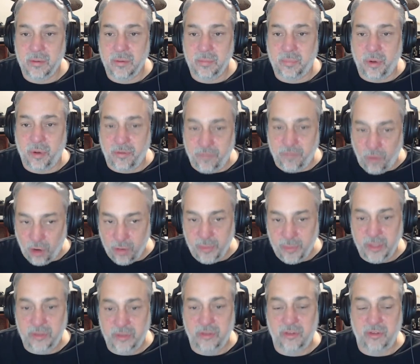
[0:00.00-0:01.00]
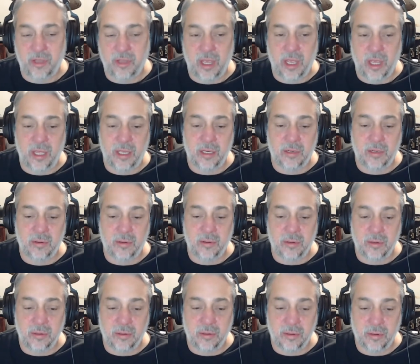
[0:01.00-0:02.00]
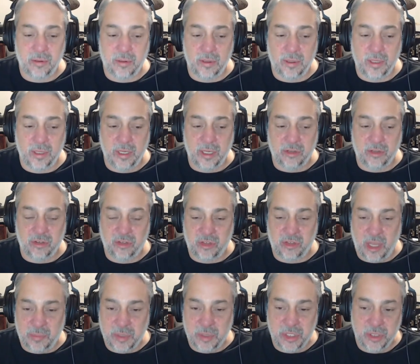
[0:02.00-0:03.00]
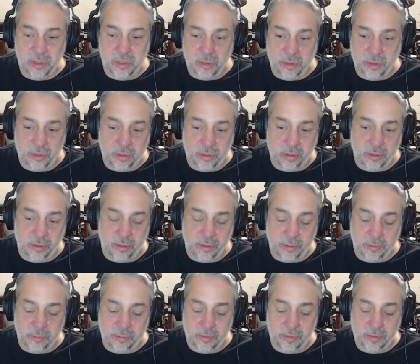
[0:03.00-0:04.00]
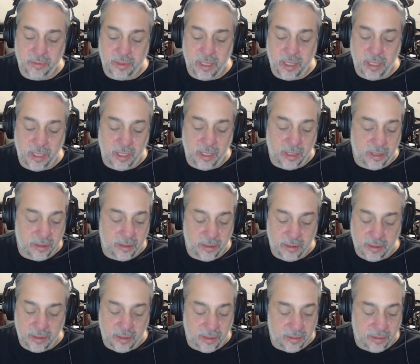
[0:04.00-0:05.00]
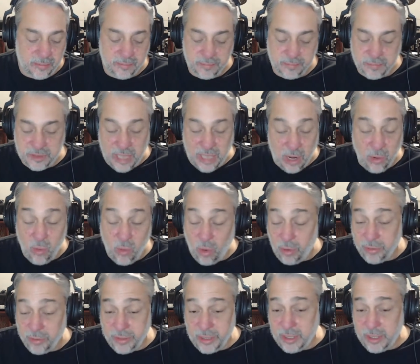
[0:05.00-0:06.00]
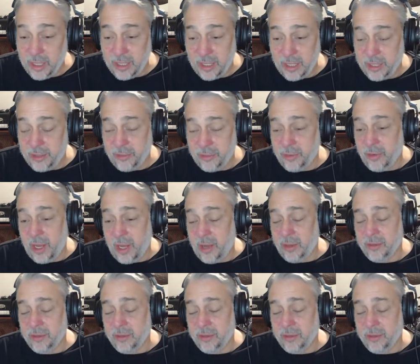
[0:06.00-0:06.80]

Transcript: performance and exceptional uh, sound quality. I, I, don't know how